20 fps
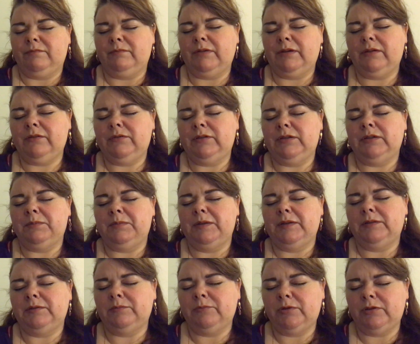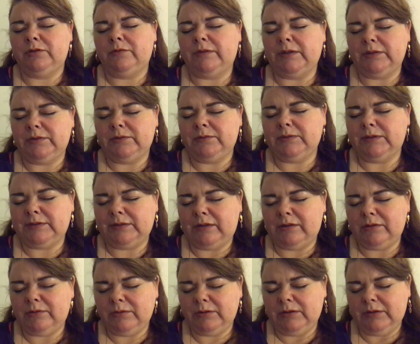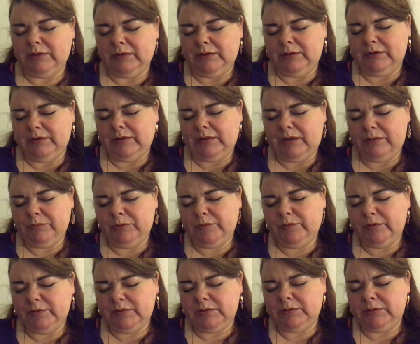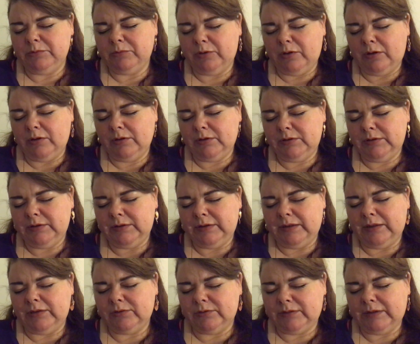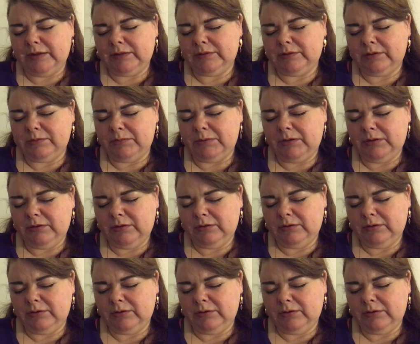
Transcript: Pile 3 and their person, more advice from the tarot. I'll move on to the Moonology and the Angel decks in a minute.